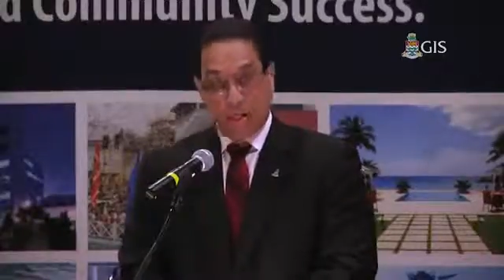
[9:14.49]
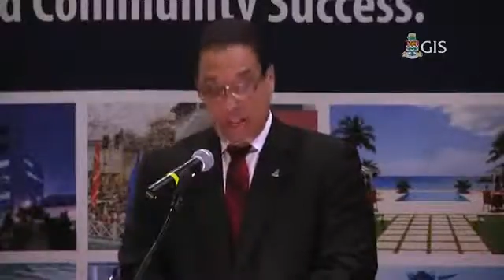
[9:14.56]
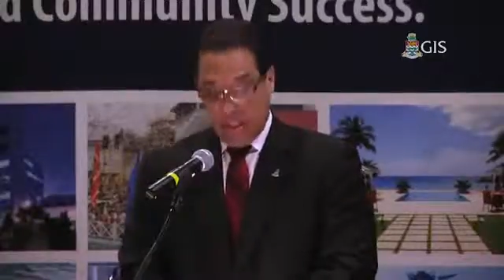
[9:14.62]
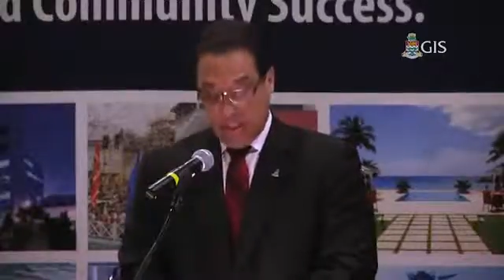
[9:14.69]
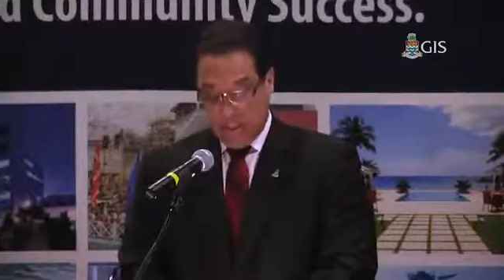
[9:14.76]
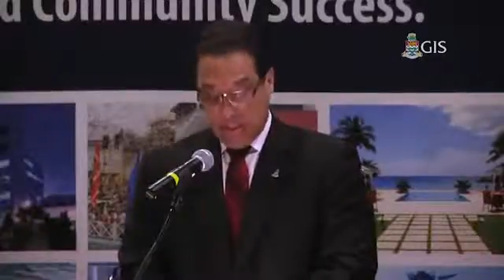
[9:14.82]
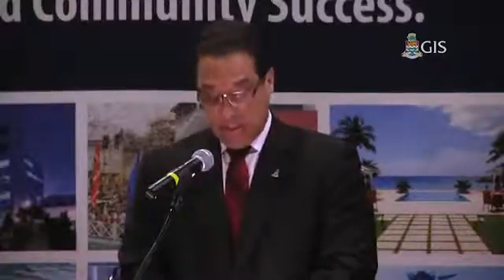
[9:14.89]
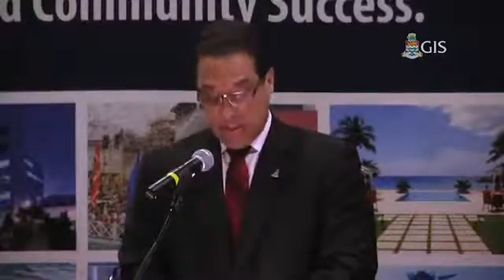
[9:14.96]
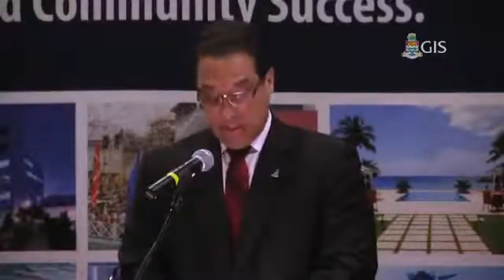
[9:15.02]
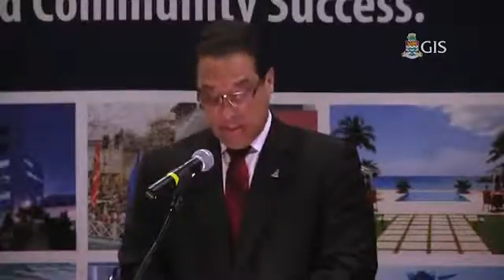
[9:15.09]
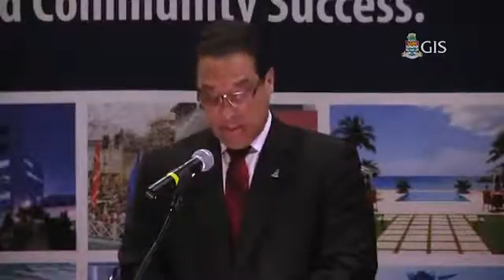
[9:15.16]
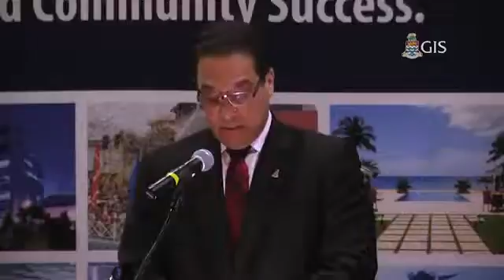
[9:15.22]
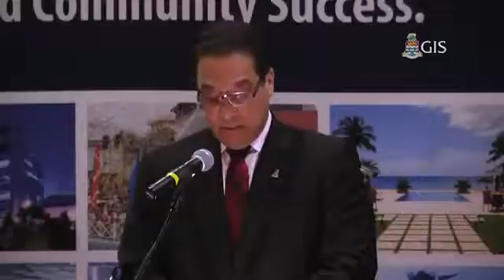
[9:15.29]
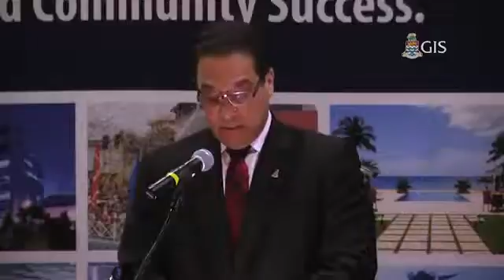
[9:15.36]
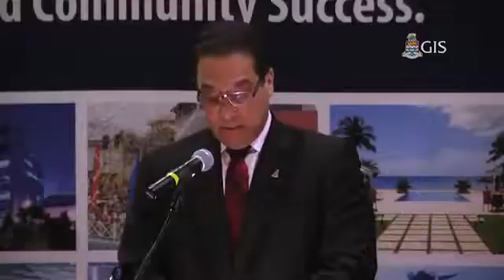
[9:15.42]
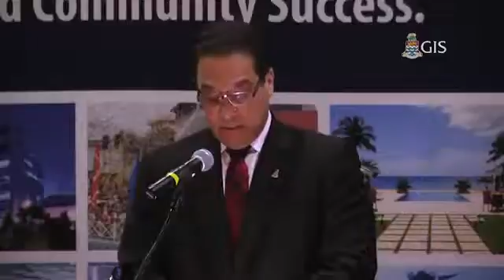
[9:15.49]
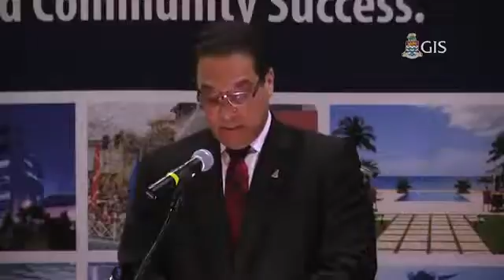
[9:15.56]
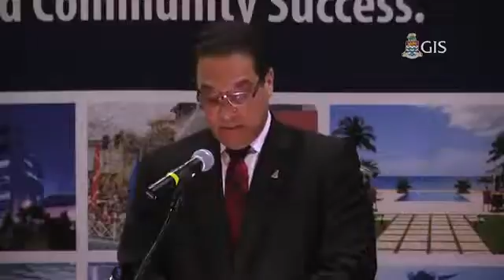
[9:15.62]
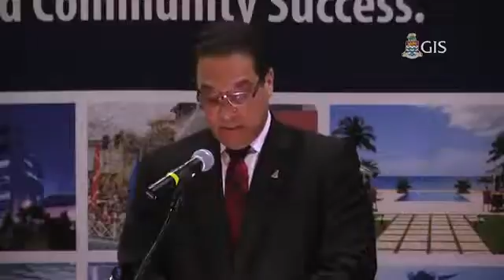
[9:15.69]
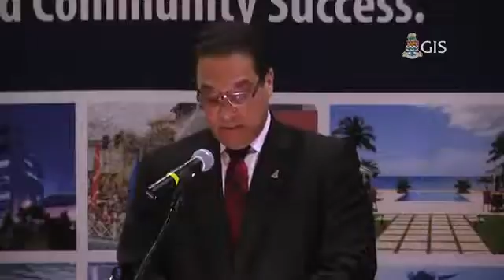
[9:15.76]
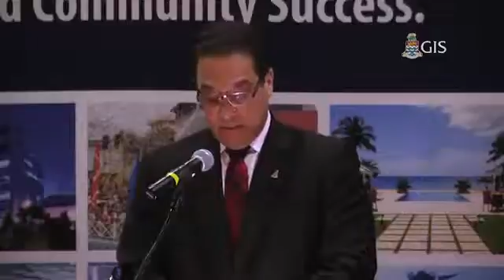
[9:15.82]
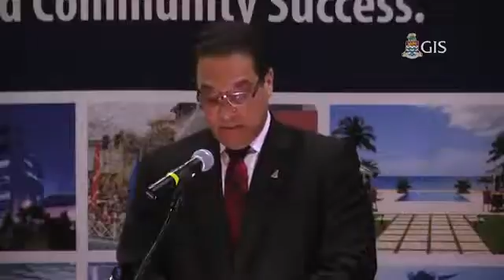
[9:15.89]
is
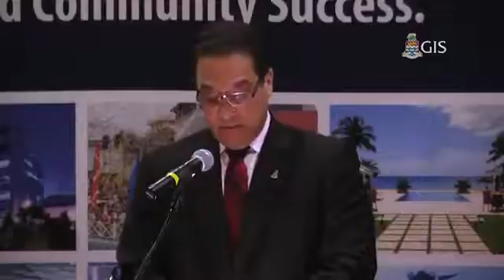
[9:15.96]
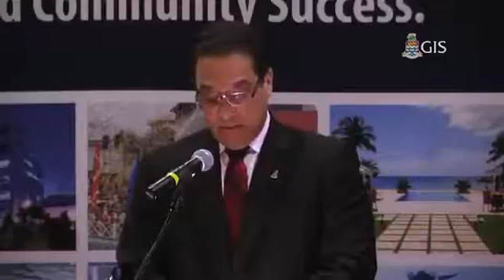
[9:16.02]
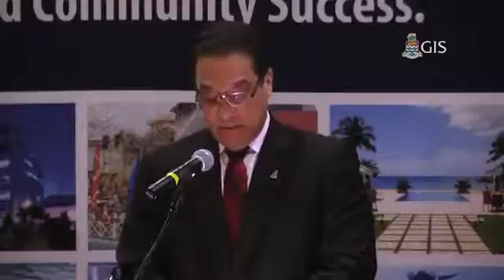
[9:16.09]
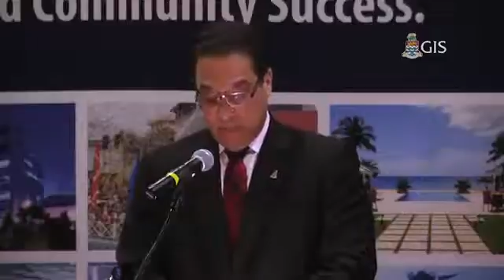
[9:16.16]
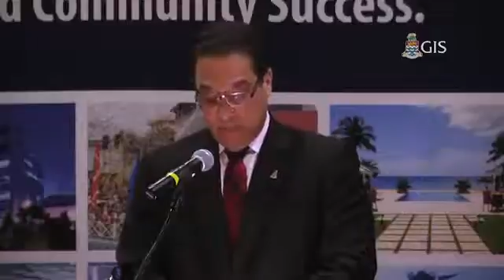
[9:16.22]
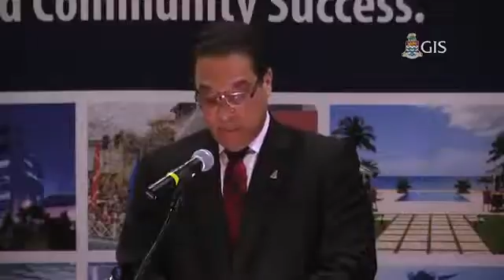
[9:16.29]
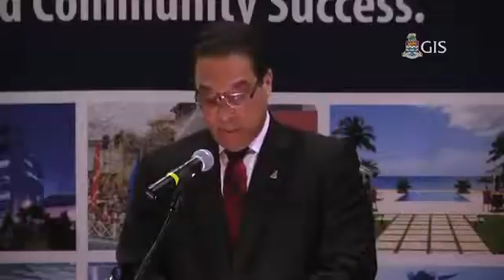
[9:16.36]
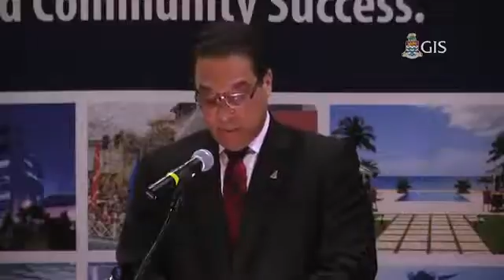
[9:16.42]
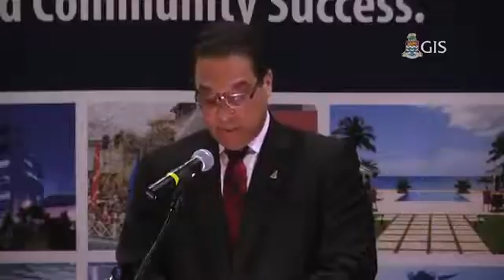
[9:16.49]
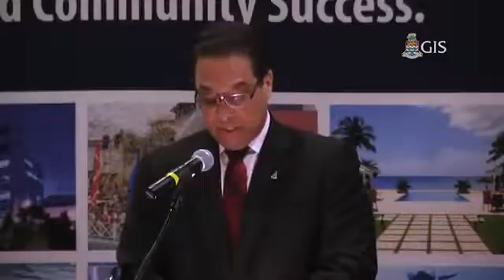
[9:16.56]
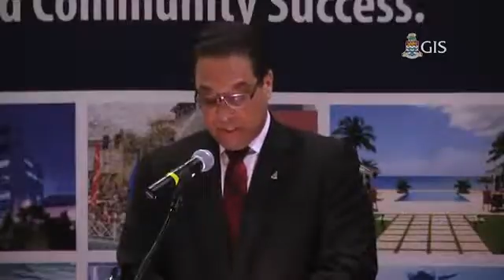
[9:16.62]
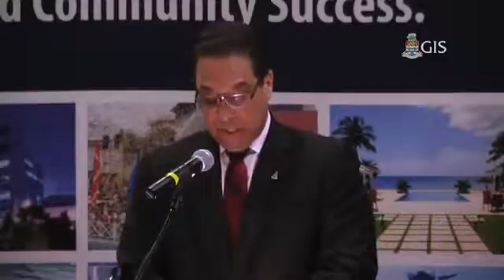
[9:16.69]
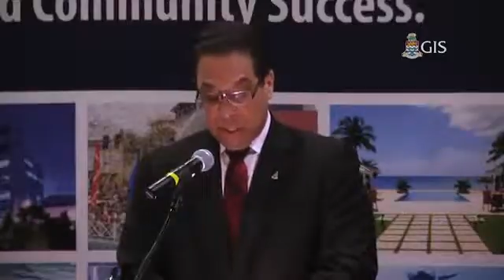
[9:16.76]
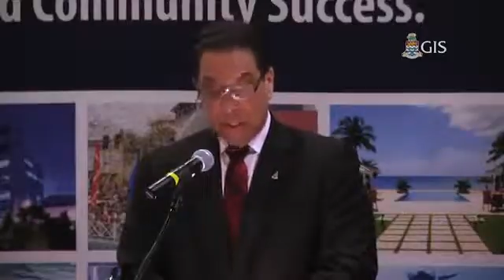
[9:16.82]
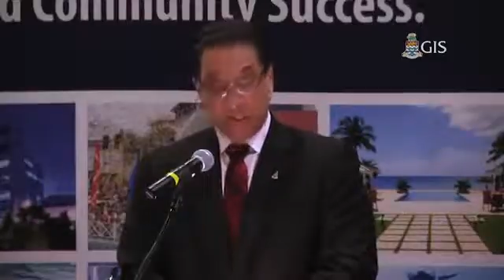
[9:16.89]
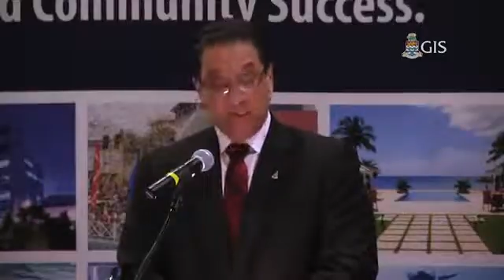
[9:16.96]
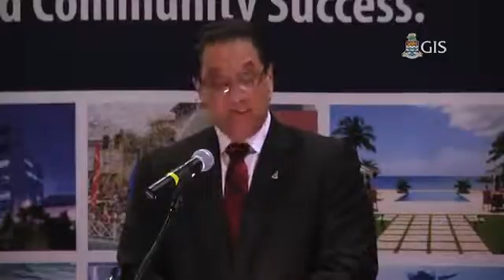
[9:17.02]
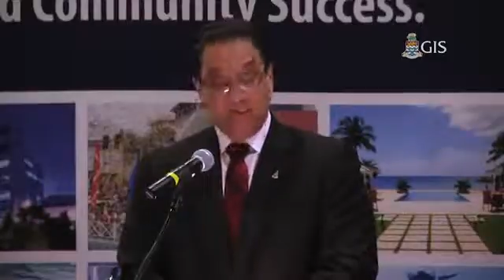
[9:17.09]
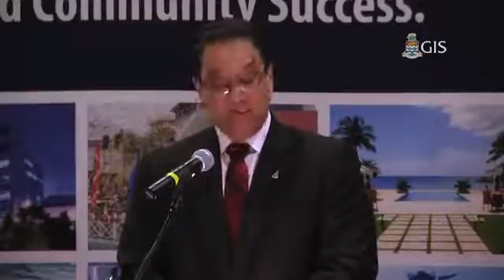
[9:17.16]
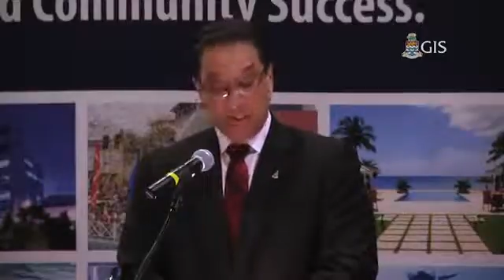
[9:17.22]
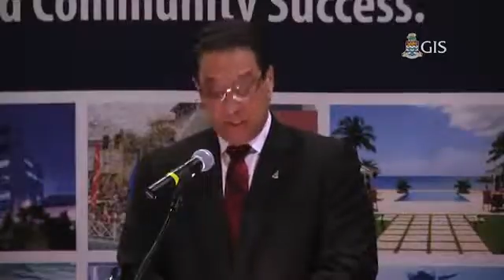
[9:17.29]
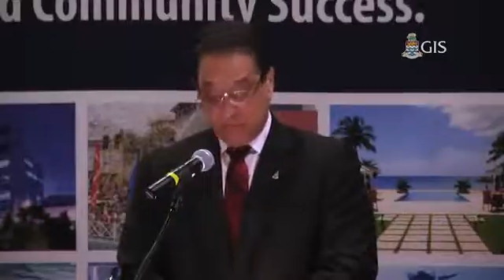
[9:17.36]
first to develop policy
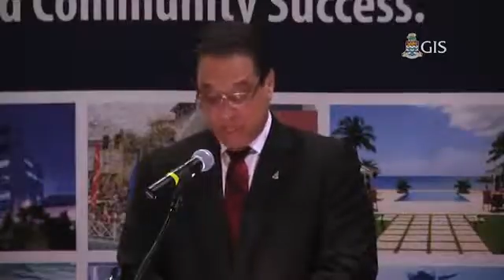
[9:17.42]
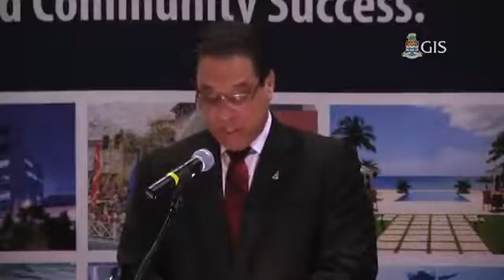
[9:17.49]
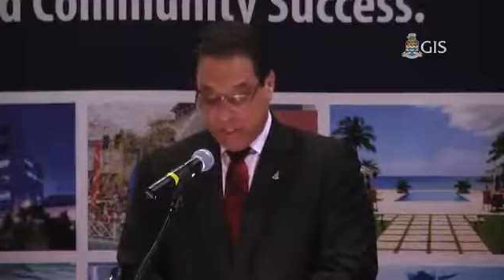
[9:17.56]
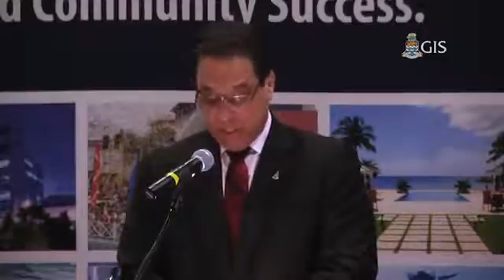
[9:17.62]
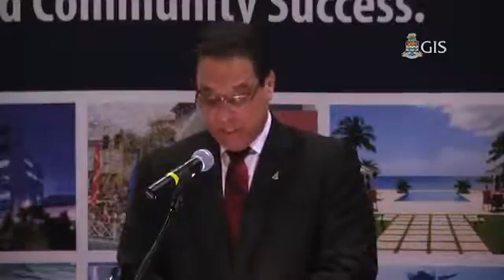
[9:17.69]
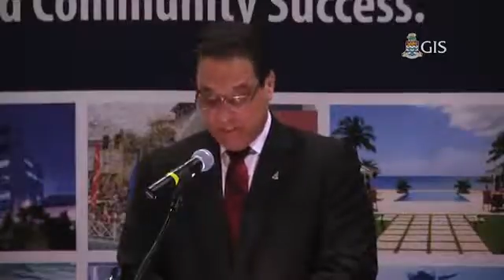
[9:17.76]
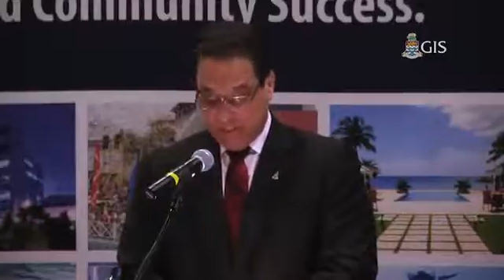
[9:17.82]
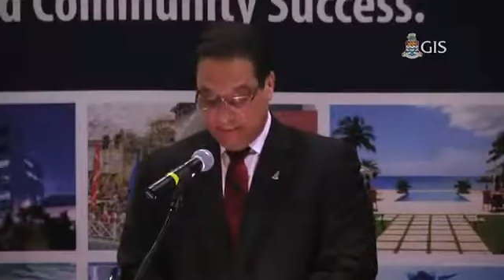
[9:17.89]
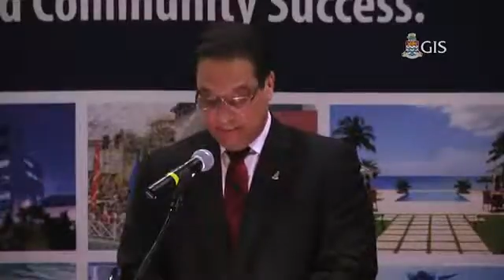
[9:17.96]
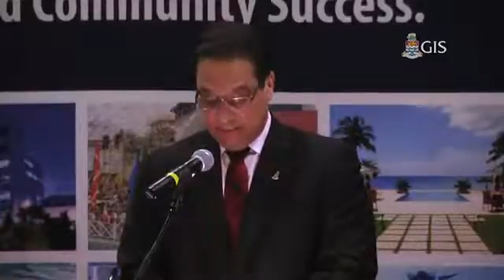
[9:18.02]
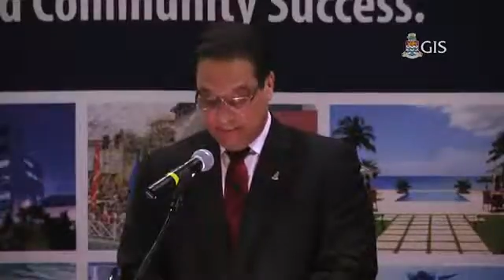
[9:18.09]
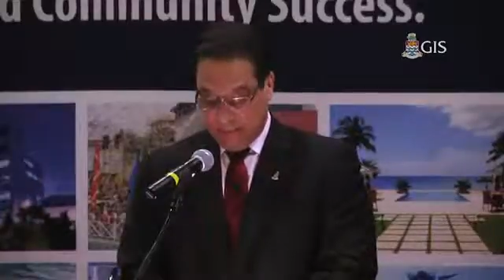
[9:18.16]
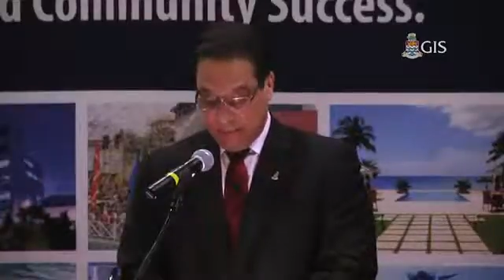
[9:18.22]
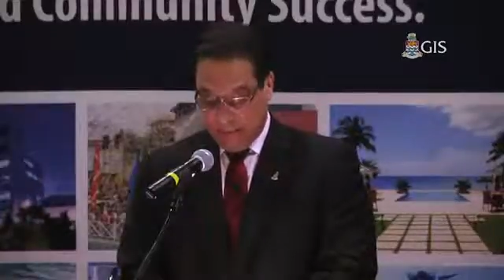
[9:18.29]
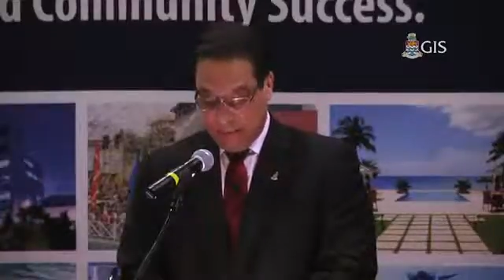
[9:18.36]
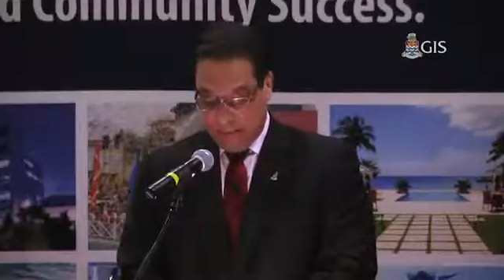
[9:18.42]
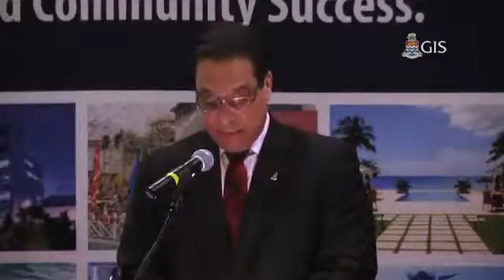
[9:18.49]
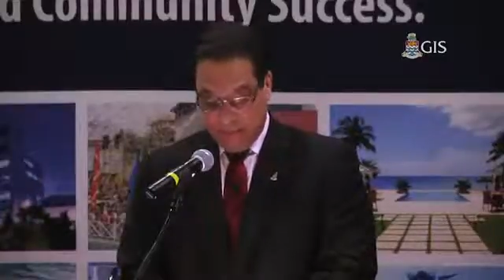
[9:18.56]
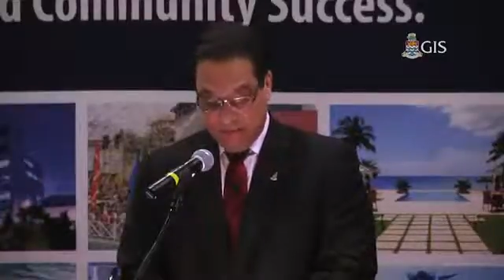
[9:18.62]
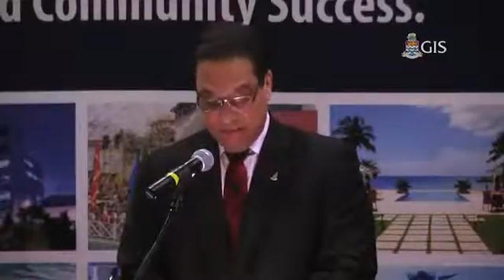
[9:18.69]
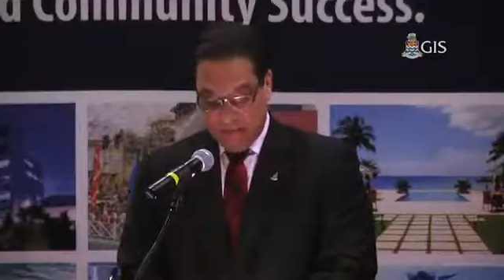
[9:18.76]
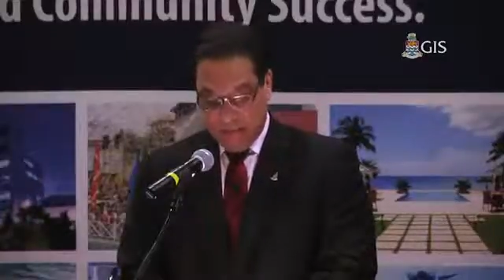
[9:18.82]
guidance for each project,
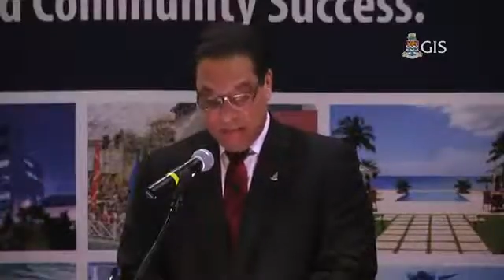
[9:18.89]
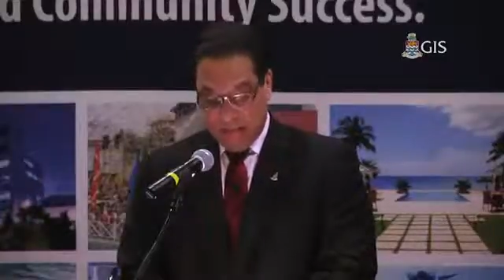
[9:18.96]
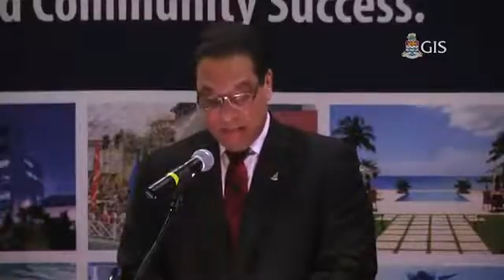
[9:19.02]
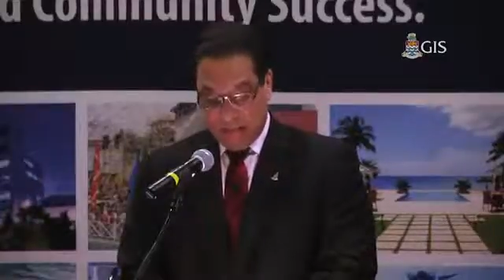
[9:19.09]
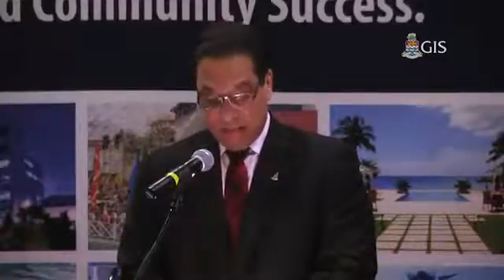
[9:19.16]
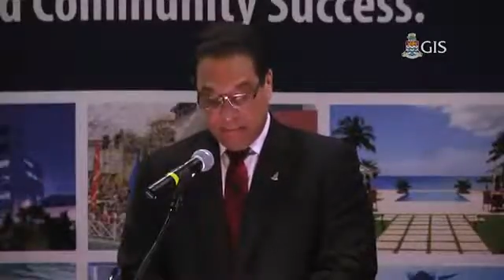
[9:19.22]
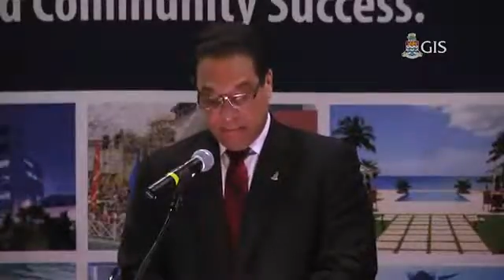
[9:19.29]
and from that